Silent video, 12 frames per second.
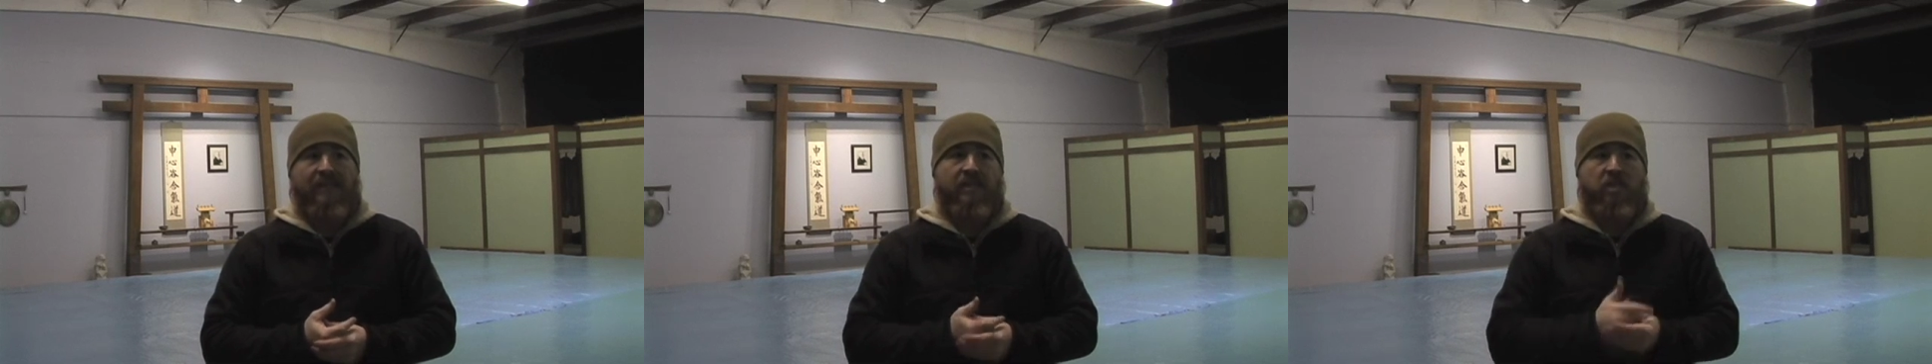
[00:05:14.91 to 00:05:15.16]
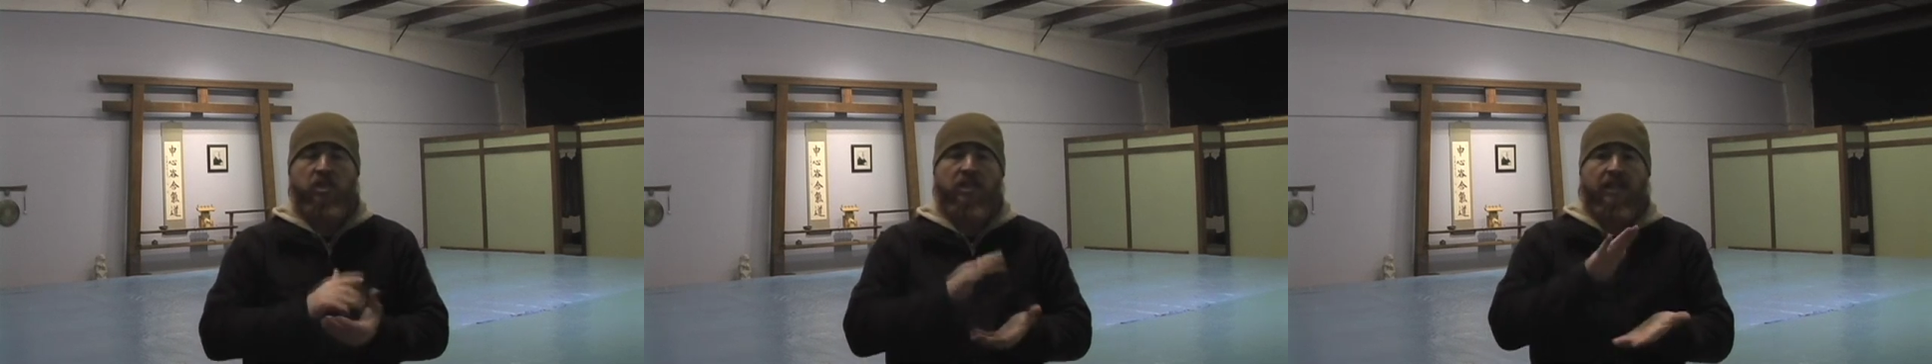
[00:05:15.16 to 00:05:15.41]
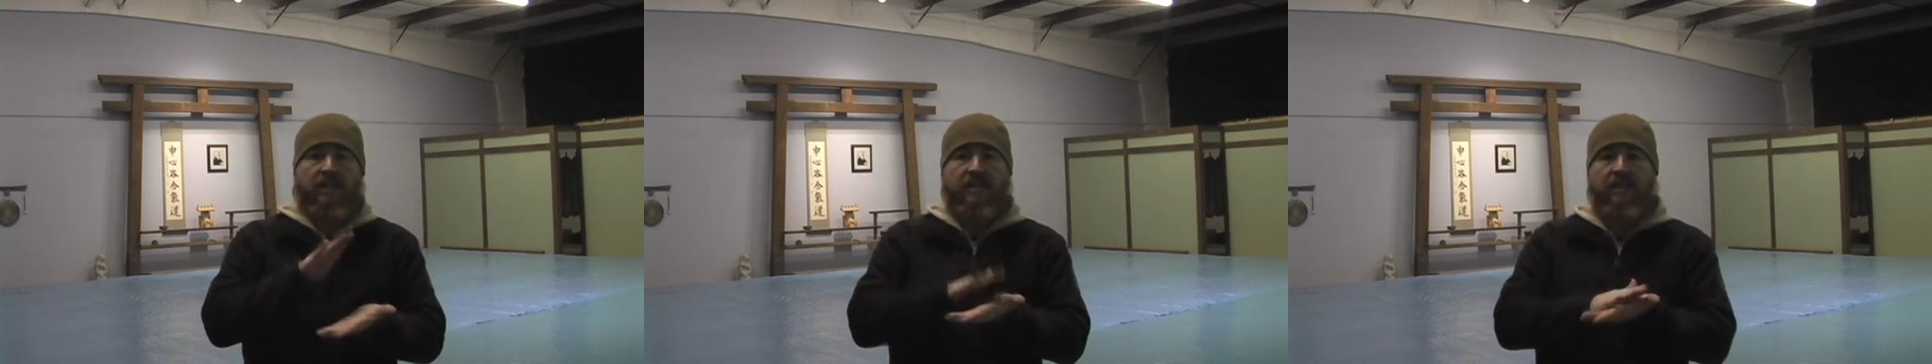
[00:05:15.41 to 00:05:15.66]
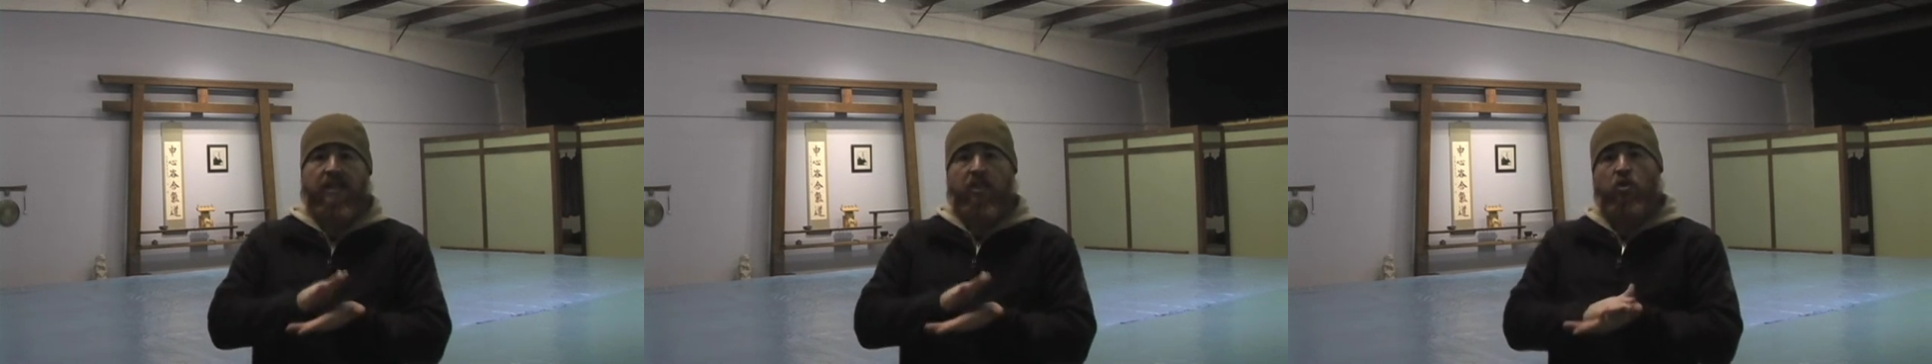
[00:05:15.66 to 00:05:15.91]
it's just like a
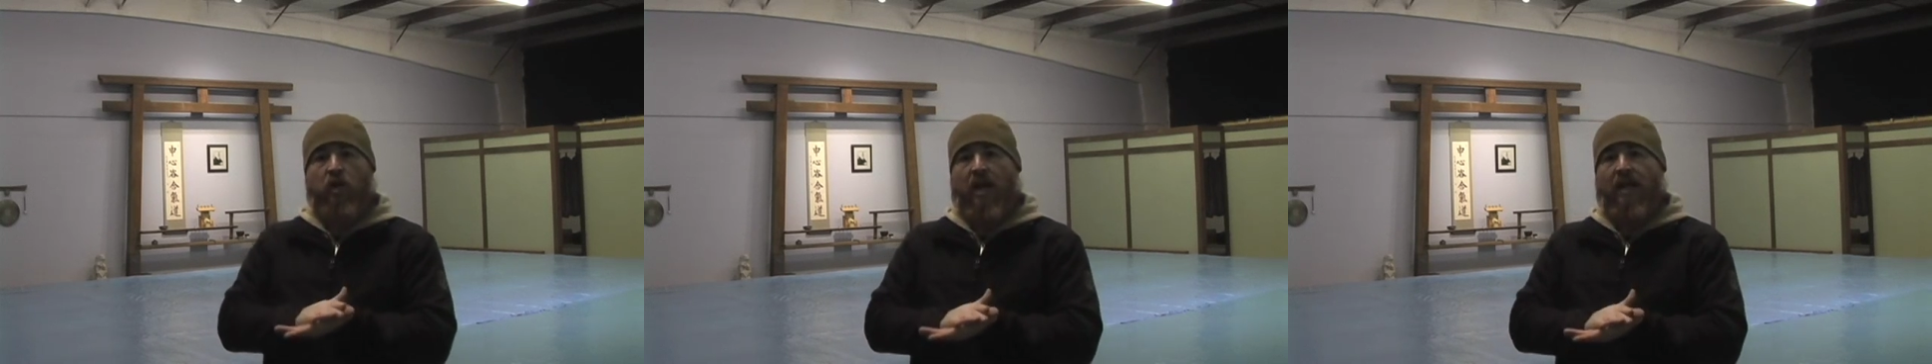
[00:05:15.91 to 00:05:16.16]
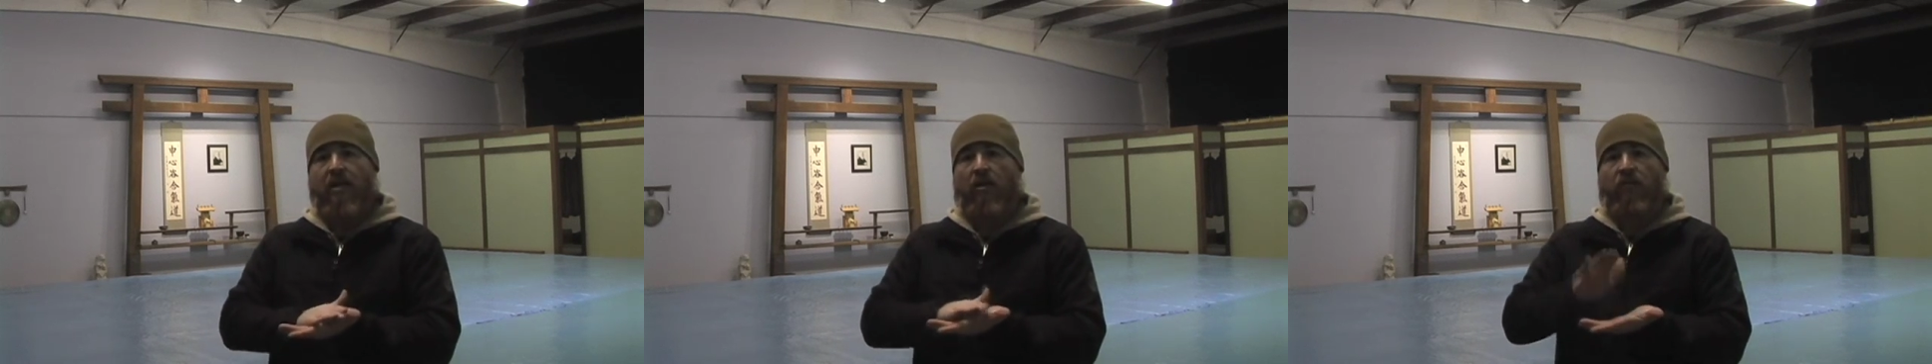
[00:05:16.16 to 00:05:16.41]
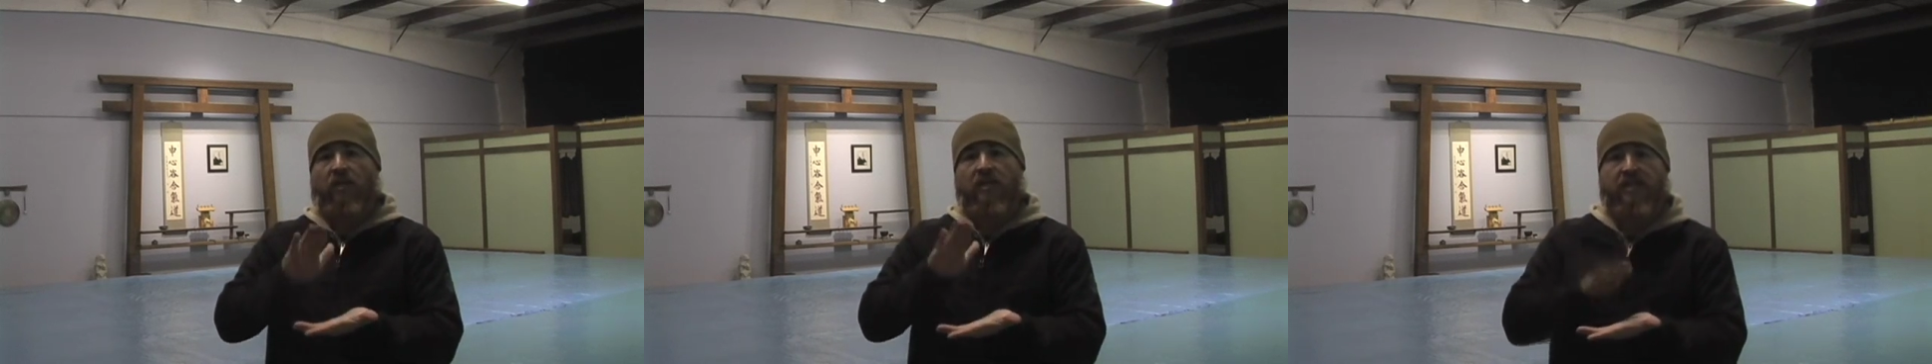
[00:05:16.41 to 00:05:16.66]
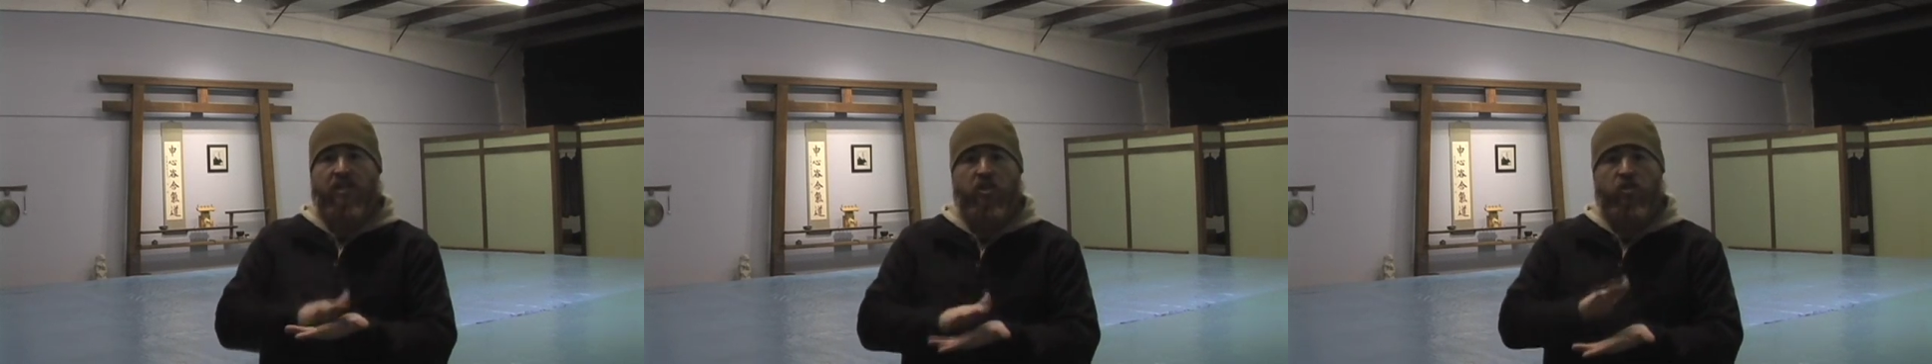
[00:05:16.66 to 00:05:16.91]
slick track. Now, if the conditions